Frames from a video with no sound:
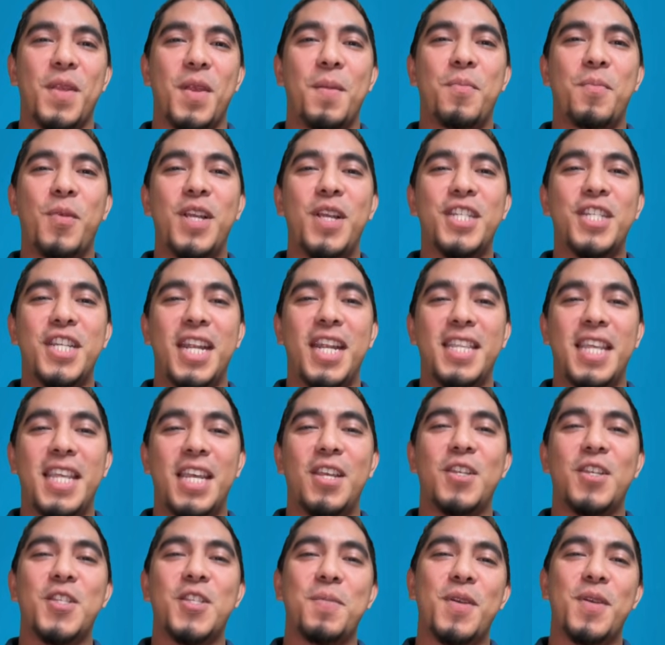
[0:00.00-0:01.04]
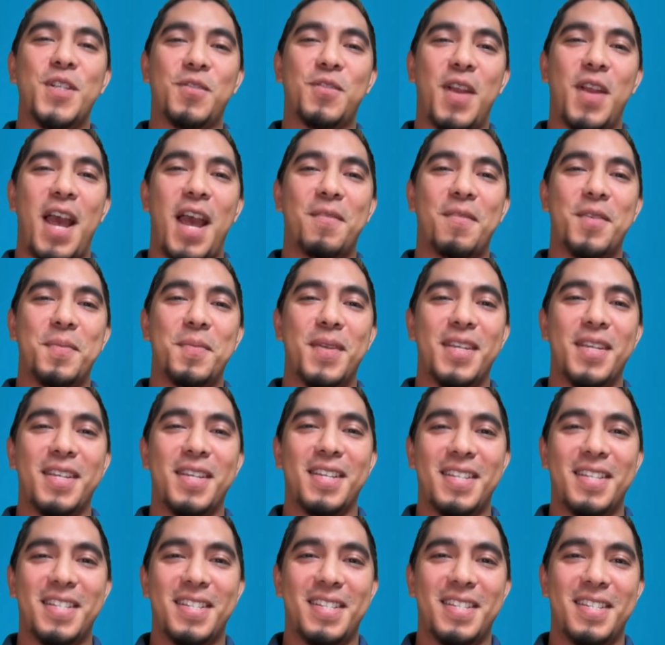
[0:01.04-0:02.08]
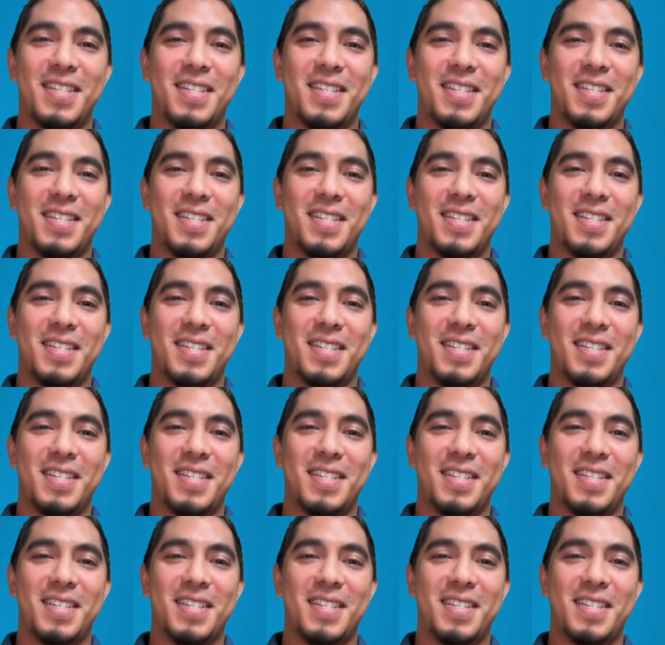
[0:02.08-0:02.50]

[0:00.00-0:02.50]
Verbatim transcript: Appreciate it. Thank you so much for having me. All right, take care.